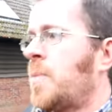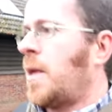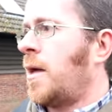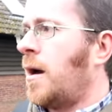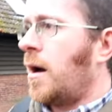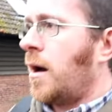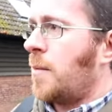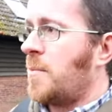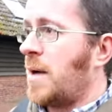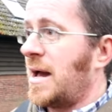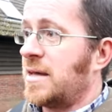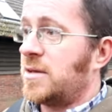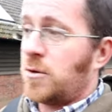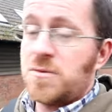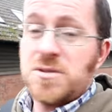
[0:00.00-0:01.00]
um,
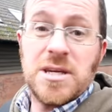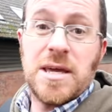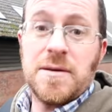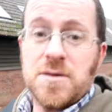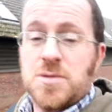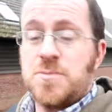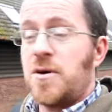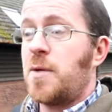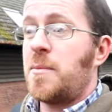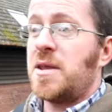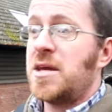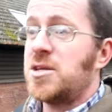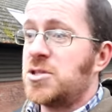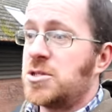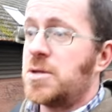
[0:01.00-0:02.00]
and obviously give us some
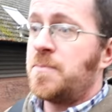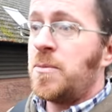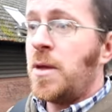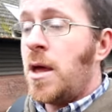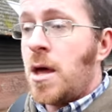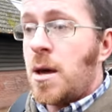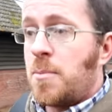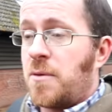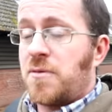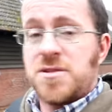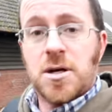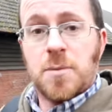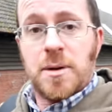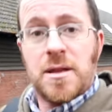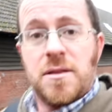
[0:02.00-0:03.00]
recommendations. But for the
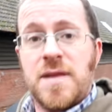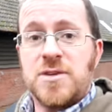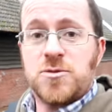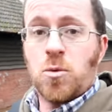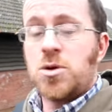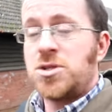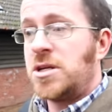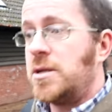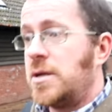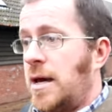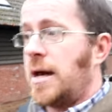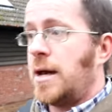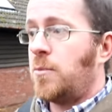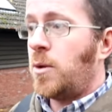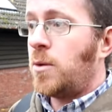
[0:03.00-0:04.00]
time being, thanks for watching,
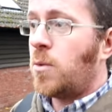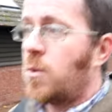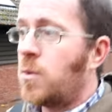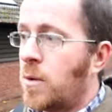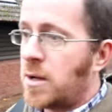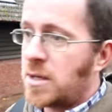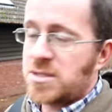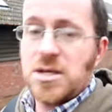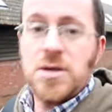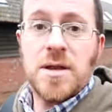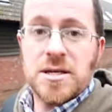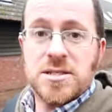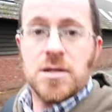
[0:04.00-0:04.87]
and we will uh, see you next